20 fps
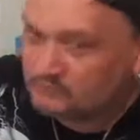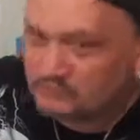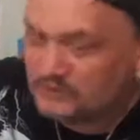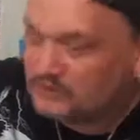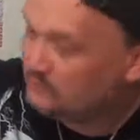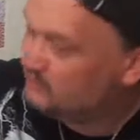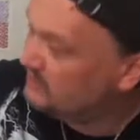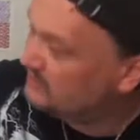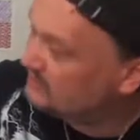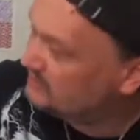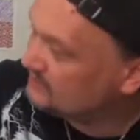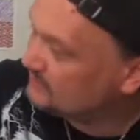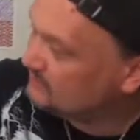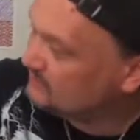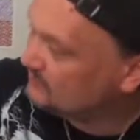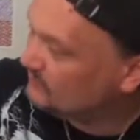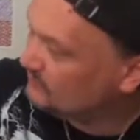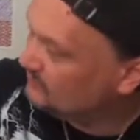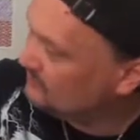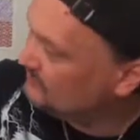for play
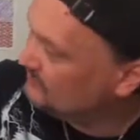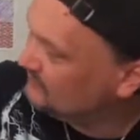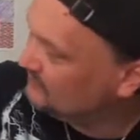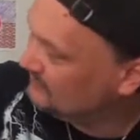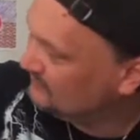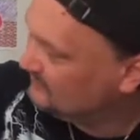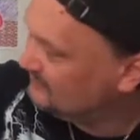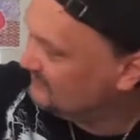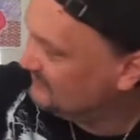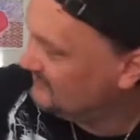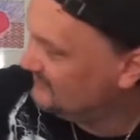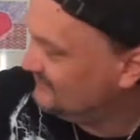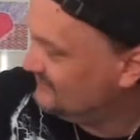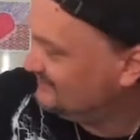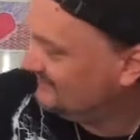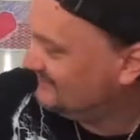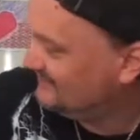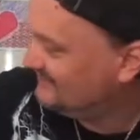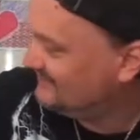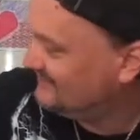basketball.
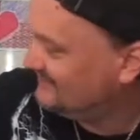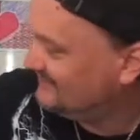Yeah.